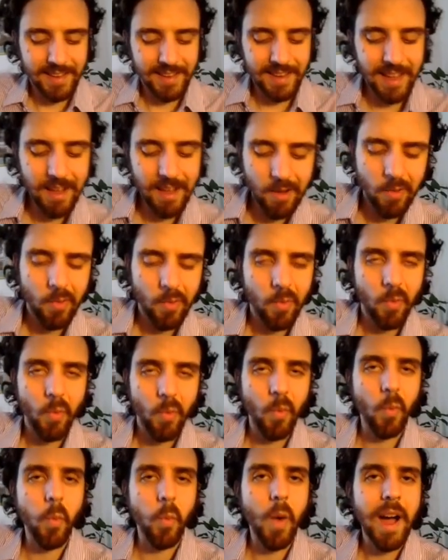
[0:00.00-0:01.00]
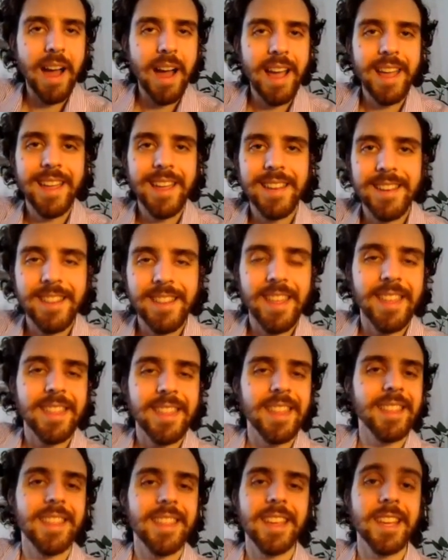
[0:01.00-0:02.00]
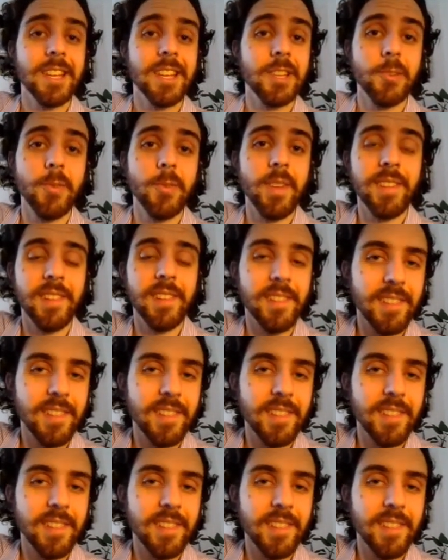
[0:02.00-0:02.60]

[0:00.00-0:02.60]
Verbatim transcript: Now, why do they think they can do this?